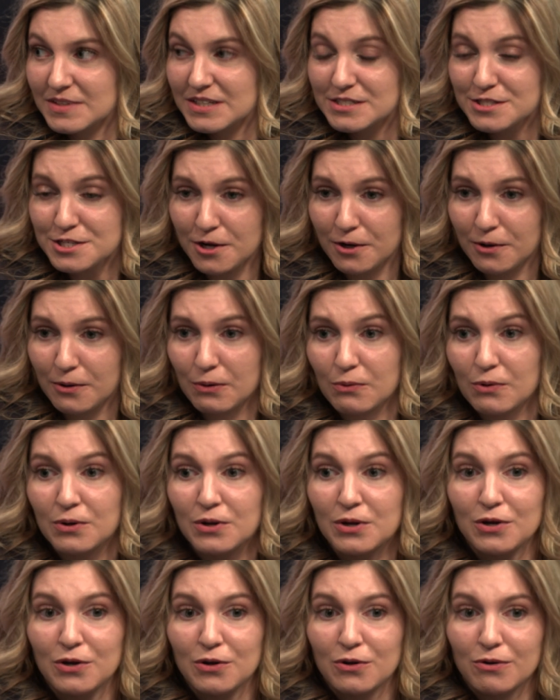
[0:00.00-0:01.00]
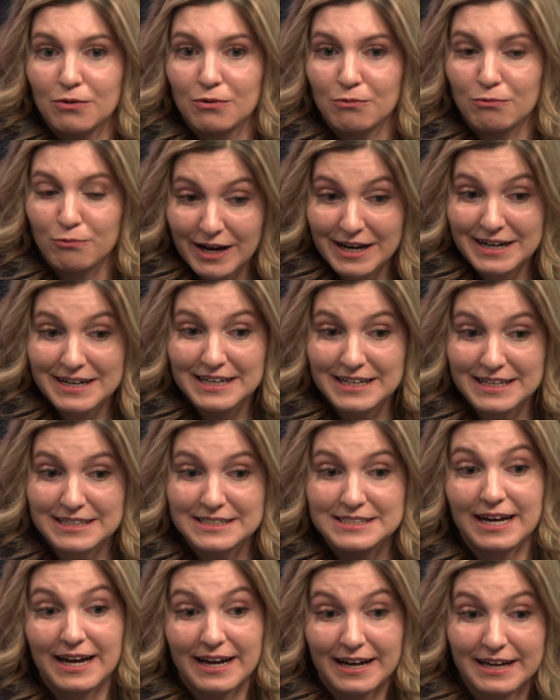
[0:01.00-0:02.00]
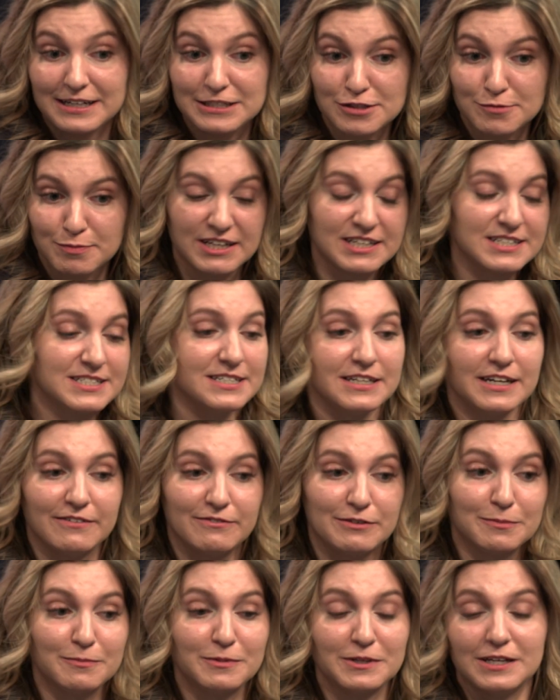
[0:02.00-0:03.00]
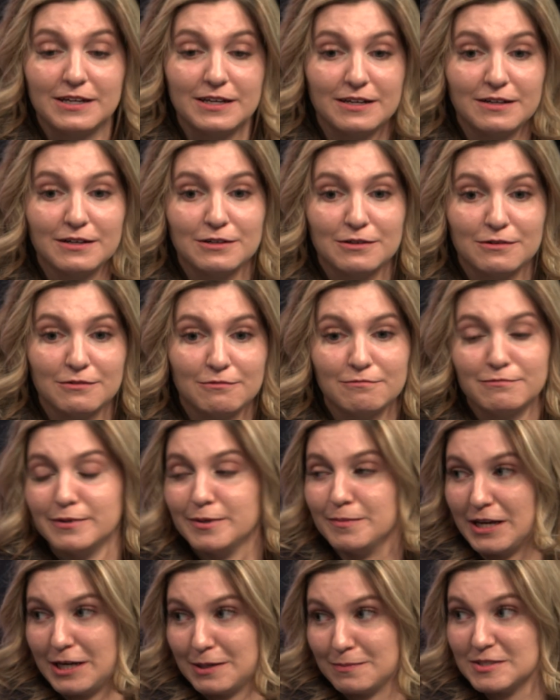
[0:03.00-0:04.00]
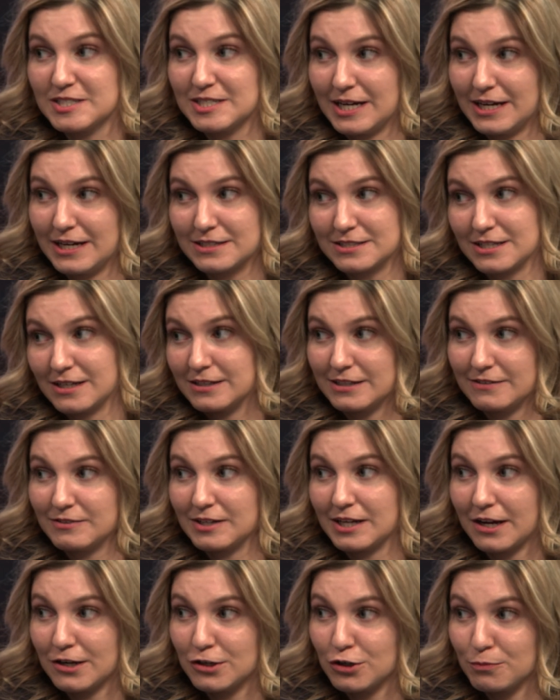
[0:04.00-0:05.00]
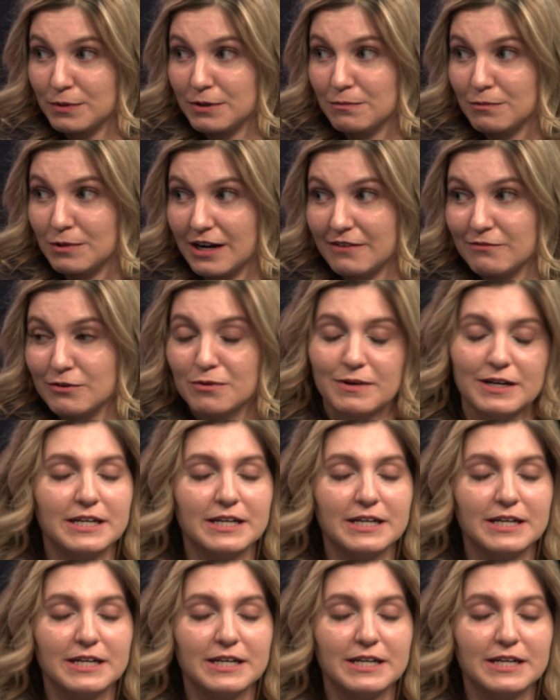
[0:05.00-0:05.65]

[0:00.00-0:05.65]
So when he does, because inevitably we make mistakes, I'll leave the gate open, whatever.